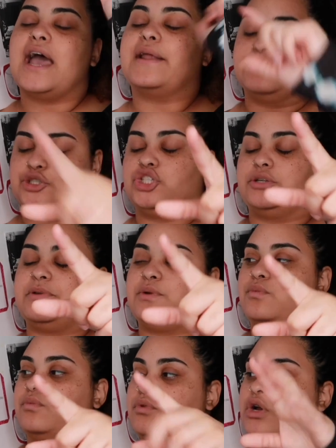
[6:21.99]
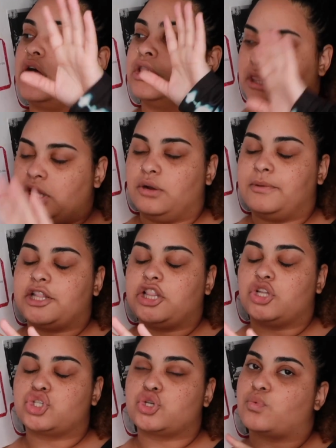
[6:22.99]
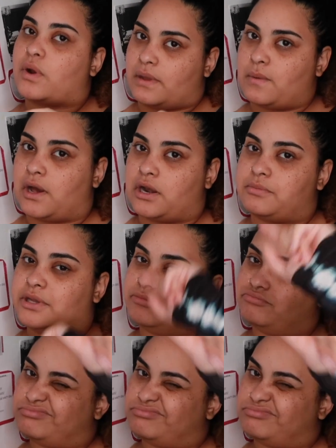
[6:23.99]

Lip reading: and we should be a little bit close to where we want to be.